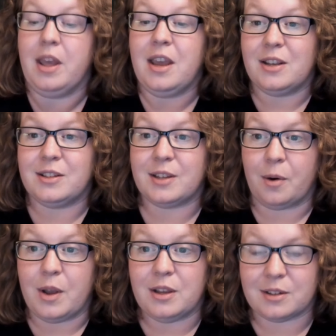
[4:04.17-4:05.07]
So,
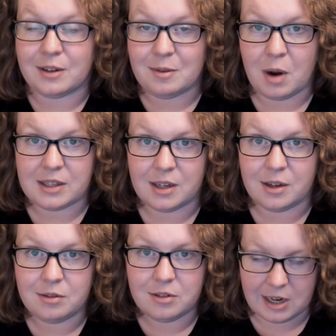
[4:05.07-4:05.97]
Screenpresso
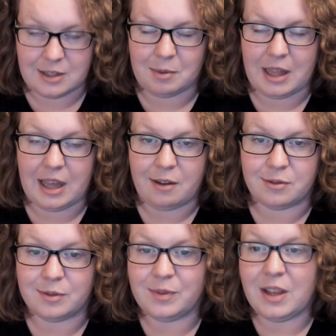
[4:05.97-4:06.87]
changed my life.
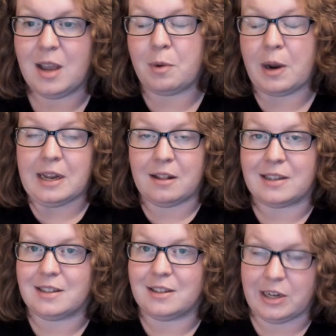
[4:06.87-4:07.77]
Brandy
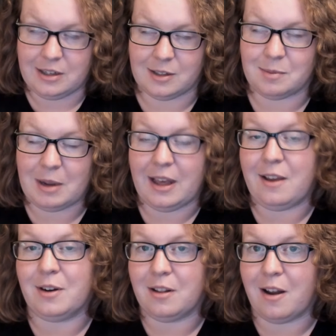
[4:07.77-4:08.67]
Lawson changes my life in
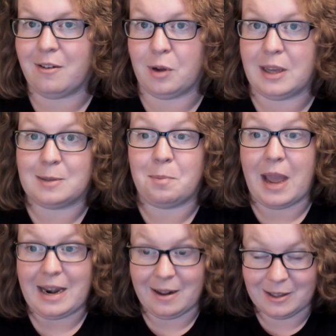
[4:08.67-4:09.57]
a lot of ways, but
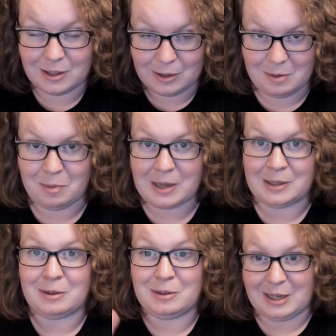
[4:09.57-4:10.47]
Screenpresso
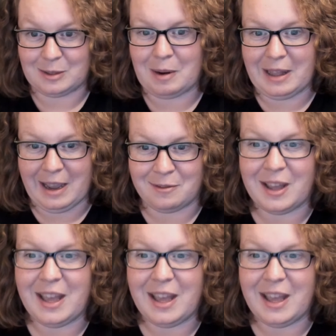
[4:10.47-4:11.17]
changed my life.